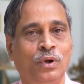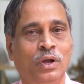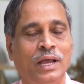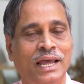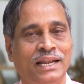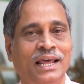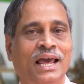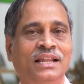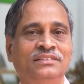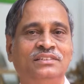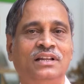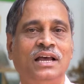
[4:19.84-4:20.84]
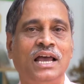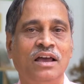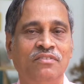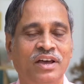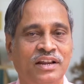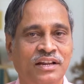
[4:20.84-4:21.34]
enhance the
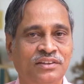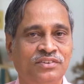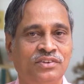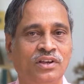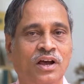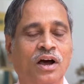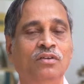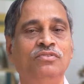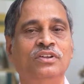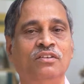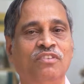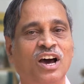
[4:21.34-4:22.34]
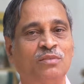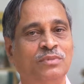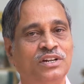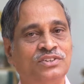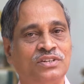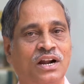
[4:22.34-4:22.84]
awareness of the
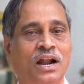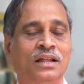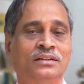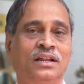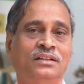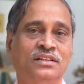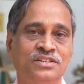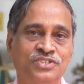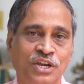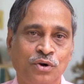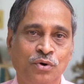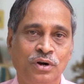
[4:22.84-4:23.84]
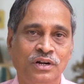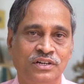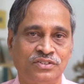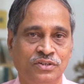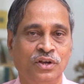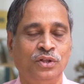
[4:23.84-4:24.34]
farmers and the other
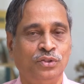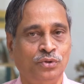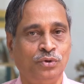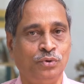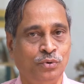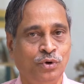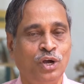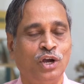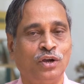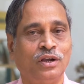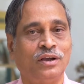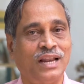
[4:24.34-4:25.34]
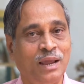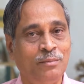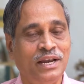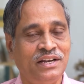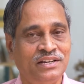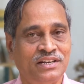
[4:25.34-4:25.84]
stakeholders through
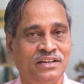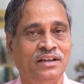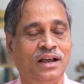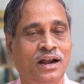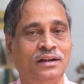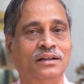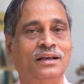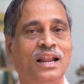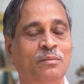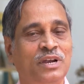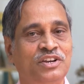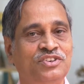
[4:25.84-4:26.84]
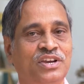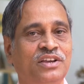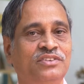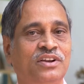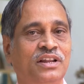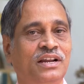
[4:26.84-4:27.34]
climate and climate
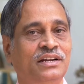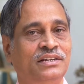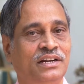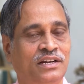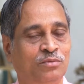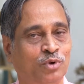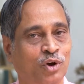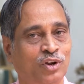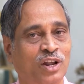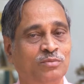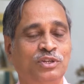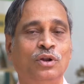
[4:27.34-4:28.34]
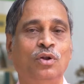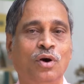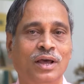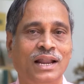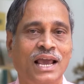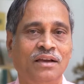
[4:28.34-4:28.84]
change related programs in
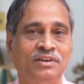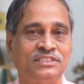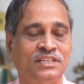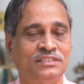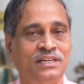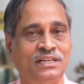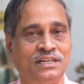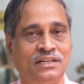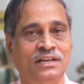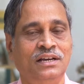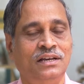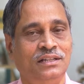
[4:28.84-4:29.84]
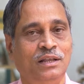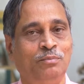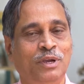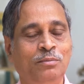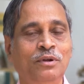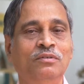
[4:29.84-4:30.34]
local language, such that the
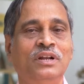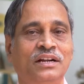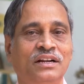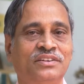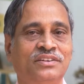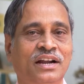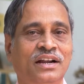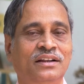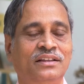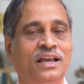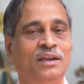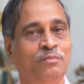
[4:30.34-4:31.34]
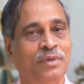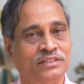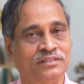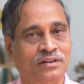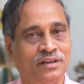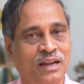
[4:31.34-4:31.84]
people will understand the impacts
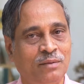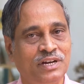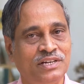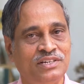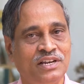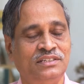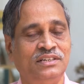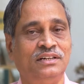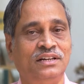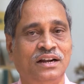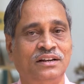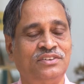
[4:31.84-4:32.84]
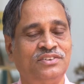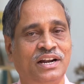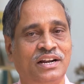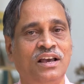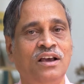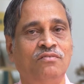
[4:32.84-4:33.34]
of the climate change and
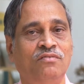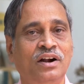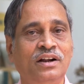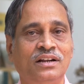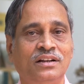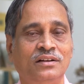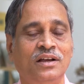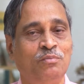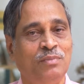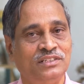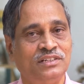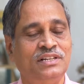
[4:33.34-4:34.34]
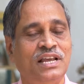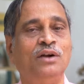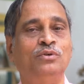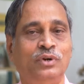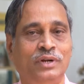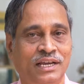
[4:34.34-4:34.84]
understand what measures they have
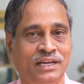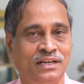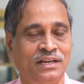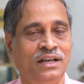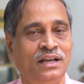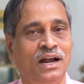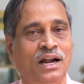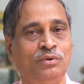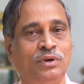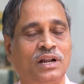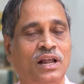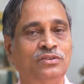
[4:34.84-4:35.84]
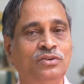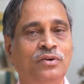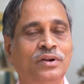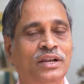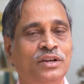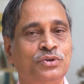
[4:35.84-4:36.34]
to take. And we are also
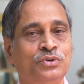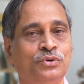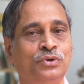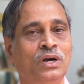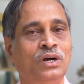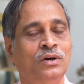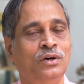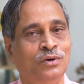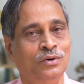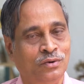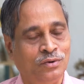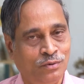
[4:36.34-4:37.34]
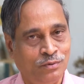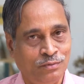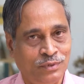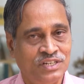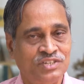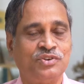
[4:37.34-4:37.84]
trying to
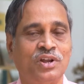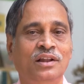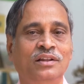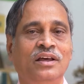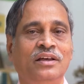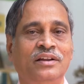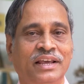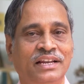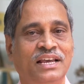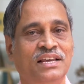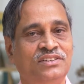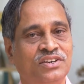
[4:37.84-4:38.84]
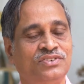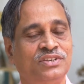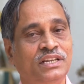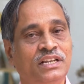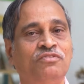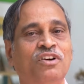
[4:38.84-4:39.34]
install the rain gauges in
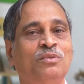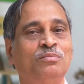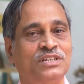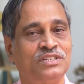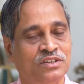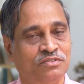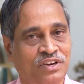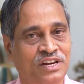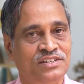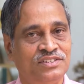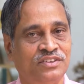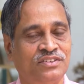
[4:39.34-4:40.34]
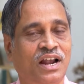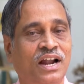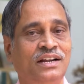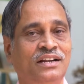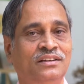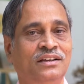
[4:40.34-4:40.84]
the farmers' fields
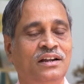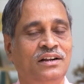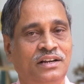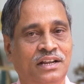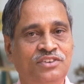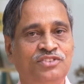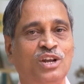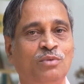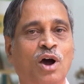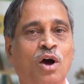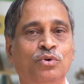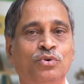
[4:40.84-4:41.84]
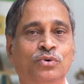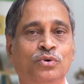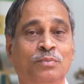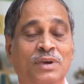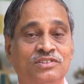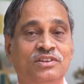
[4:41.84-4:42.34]
and teach them how to
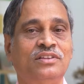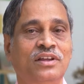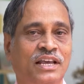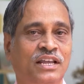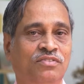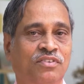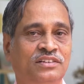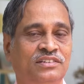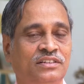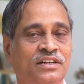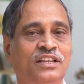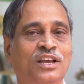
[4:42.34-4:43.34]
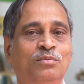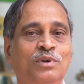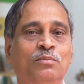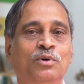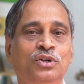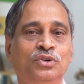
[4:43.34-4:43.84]
measure the rainfall such that they will be
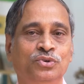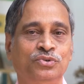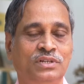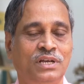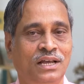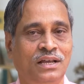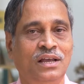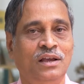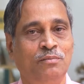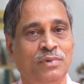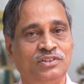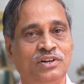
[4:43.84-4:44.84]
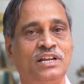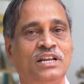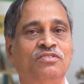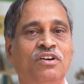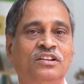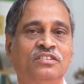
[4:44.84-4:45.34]
able to use the measured
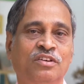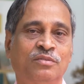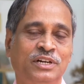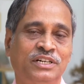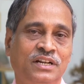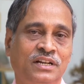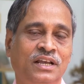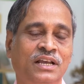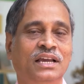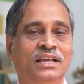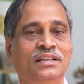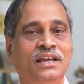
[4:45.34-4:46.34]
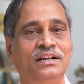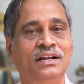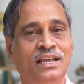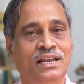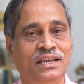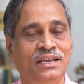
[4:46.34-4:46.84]
rainfall information in their
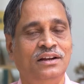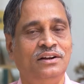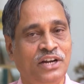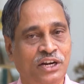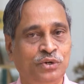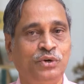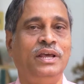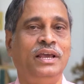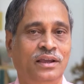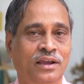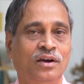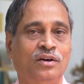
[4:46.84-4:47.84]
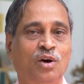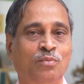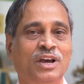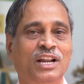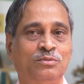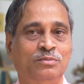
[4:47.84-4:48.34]
daily, day-to-day crop
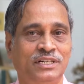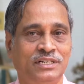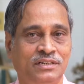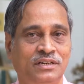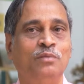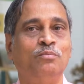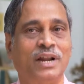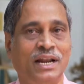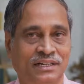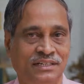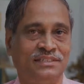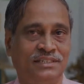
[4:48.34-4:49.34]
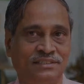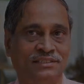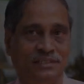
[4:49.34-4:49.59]
management practices.